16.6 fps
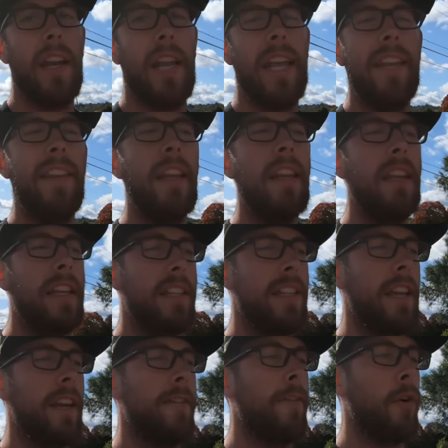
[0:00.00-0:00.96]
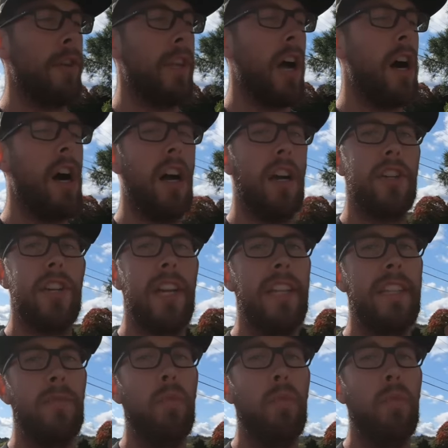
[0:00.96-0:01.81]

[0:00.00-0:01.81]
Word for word: In the listing for the auction, it